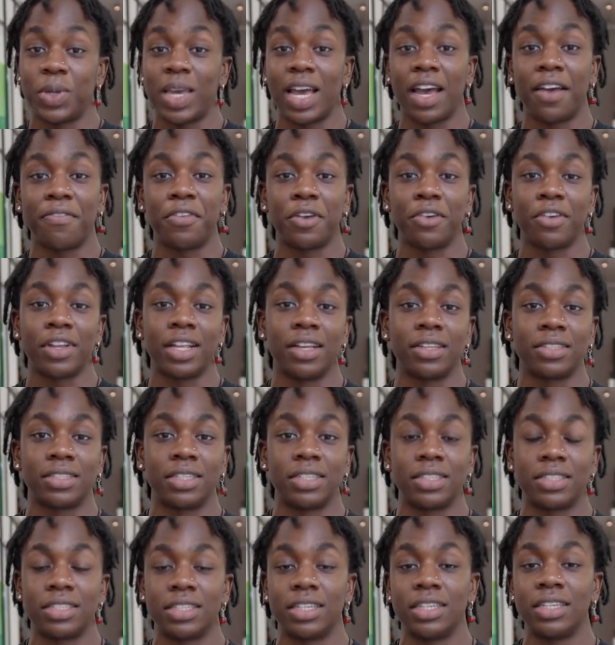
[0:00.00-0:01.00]
we have here at
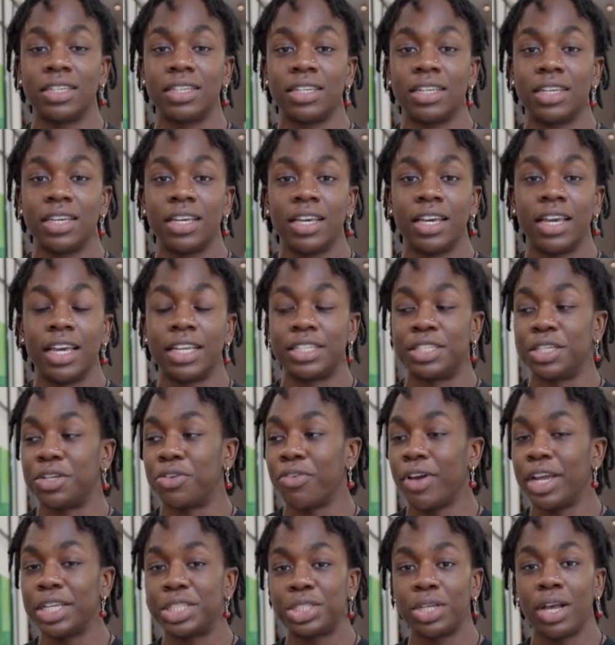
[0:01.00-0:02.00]
LCC. It's a
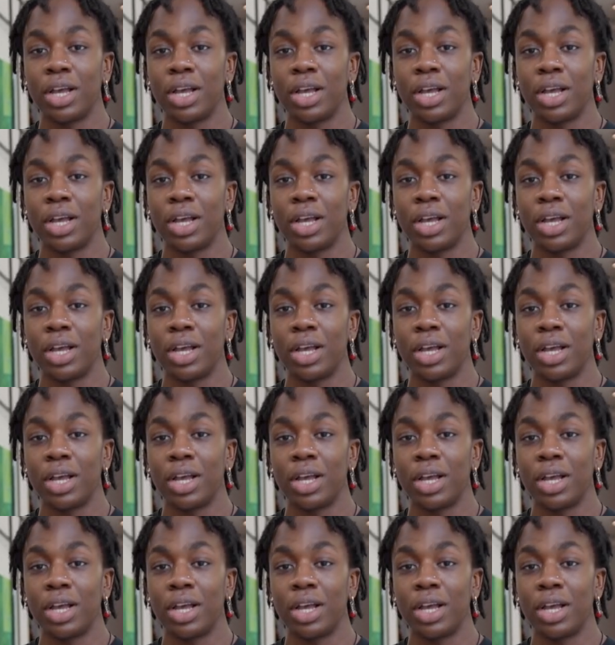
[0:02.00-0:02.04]
great